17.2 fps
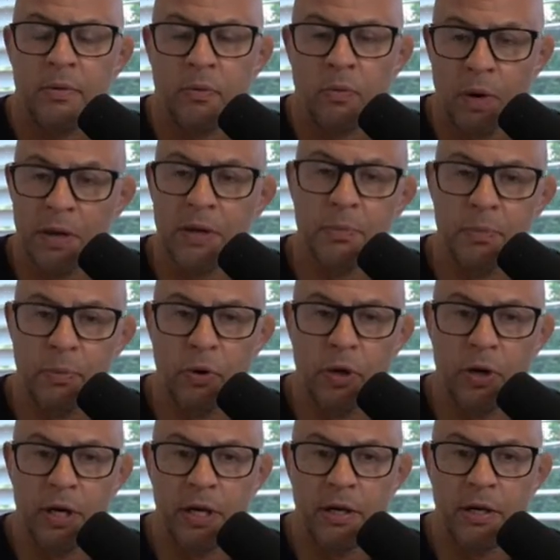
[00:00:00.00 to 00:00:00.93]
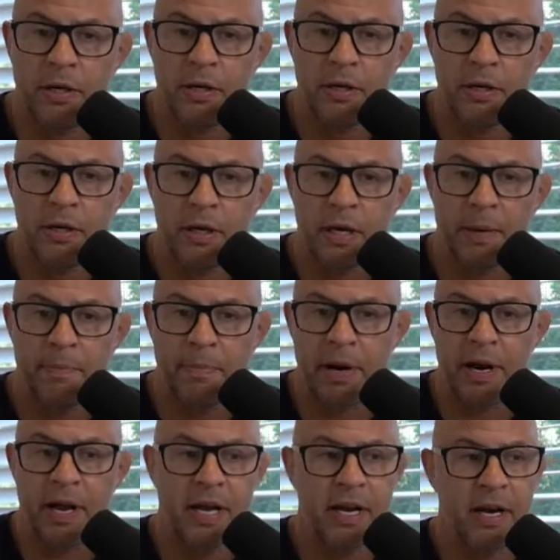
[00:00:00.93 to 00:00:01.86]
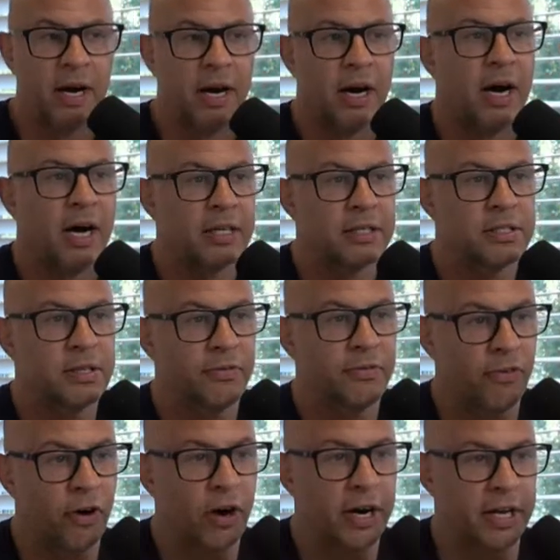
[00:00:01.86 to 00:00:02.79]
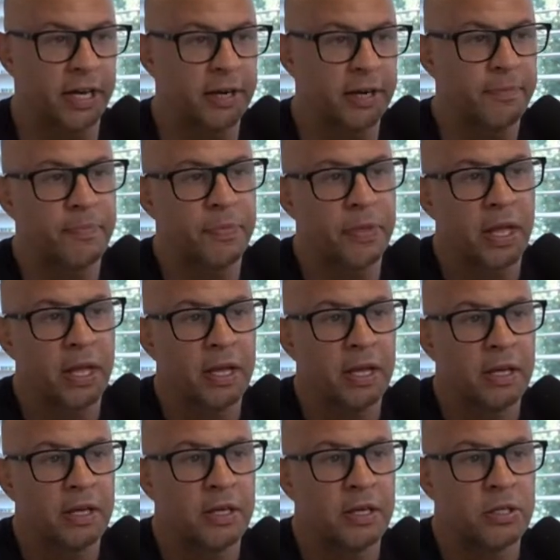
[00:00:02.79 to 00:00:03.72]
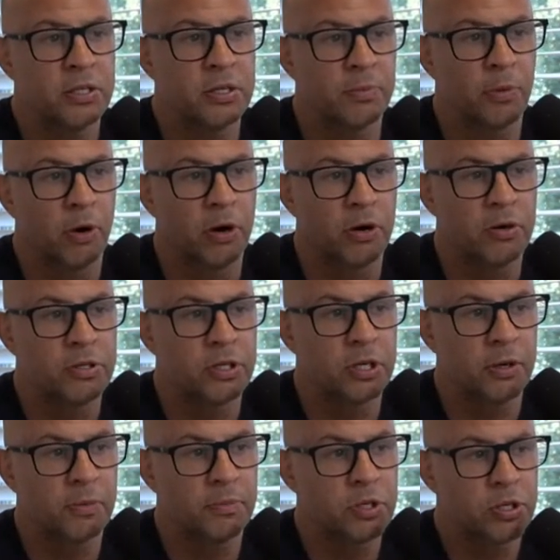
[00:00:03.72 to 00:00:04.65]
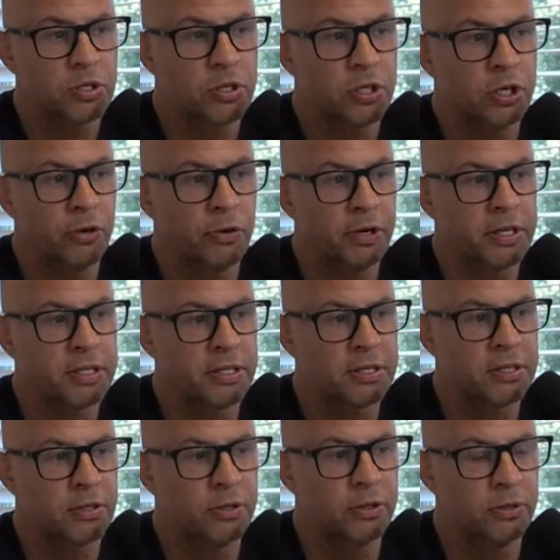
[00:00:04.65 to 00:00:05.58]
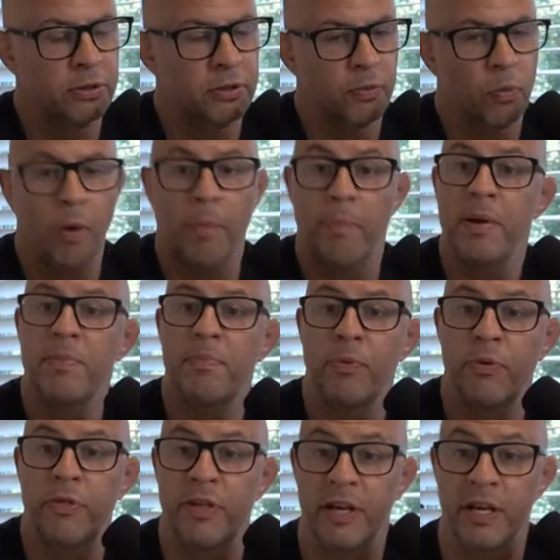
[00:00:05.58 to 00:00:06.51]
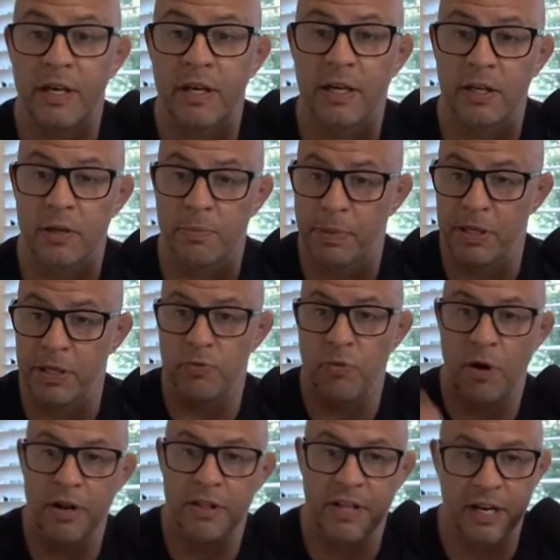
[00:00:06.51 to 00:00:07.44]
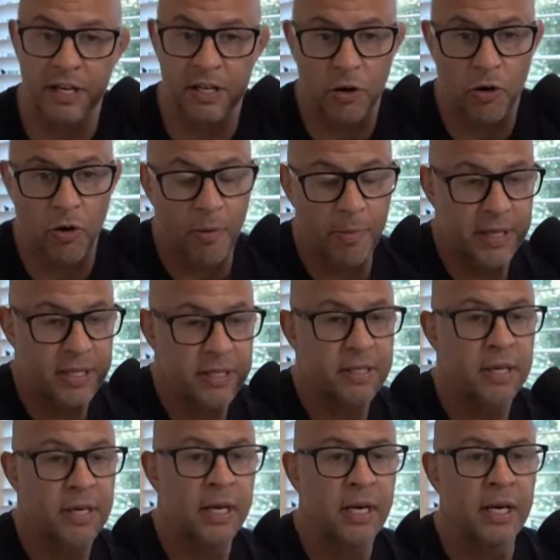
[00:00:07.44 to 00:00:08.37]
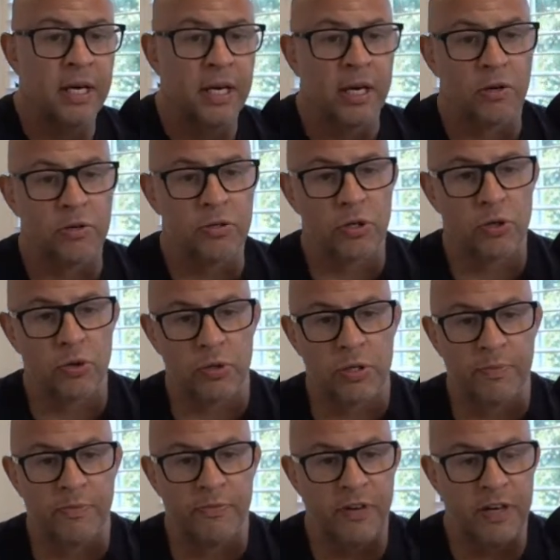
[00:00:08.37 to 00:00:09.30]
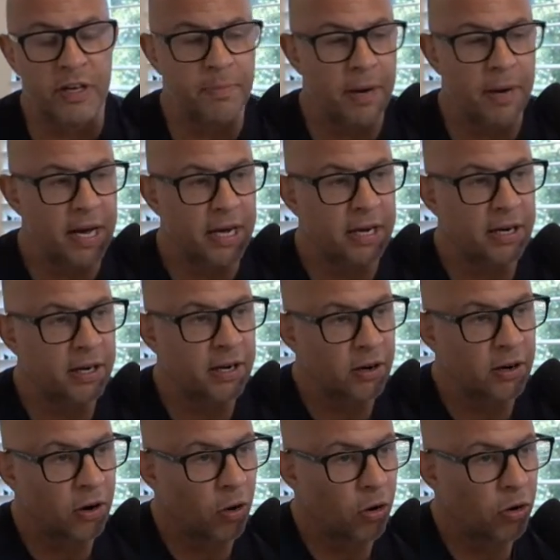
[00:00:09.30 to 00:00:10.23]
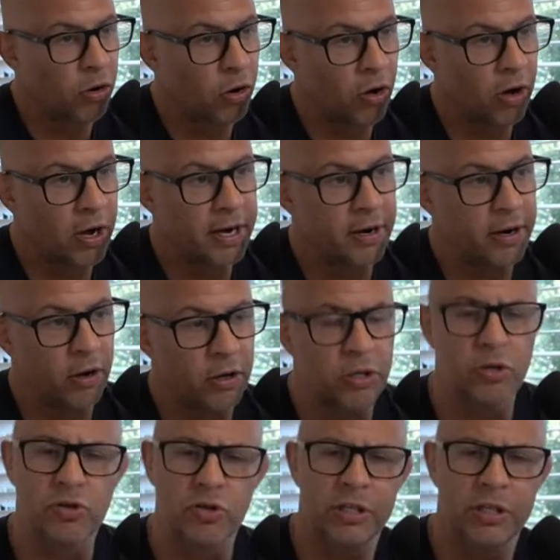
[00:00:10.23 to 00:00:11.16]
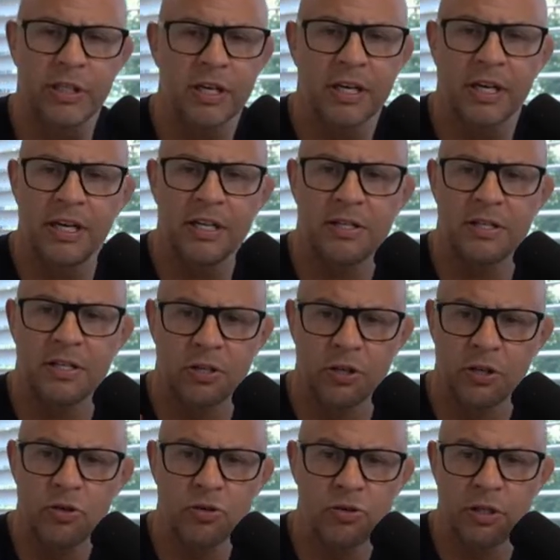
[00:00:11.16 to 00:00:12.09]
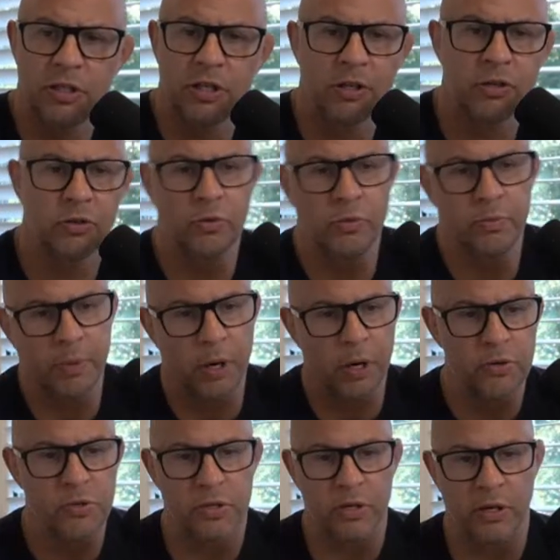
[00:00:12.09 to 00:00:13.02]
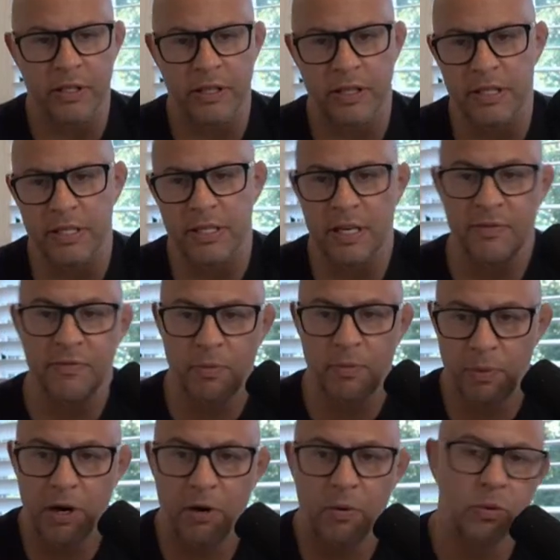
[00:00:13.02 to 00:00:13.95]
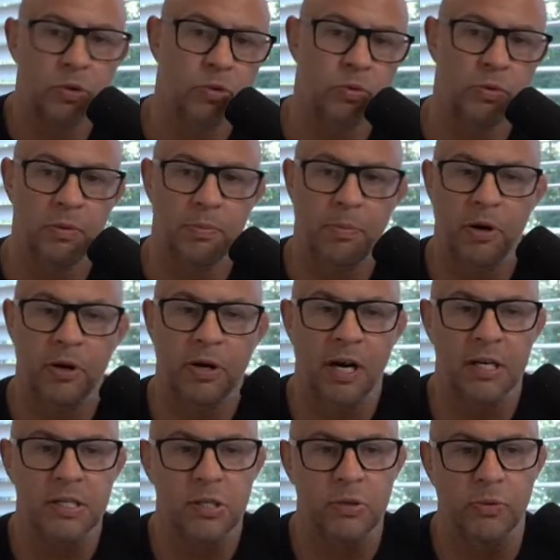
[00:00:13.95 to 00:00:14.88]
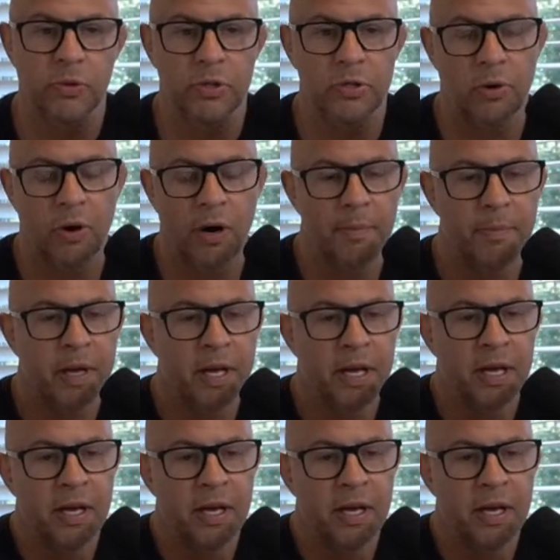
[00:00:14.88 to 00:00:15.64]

Wonderboy and Pereira aren't fighting tomorrow. And so I'm just curious as to what people think. Can you please write it down in your comments? Because I saw some feedback online. I usually don't get into this. I usually don't do posts like this, even when I was doing the podcast all the time.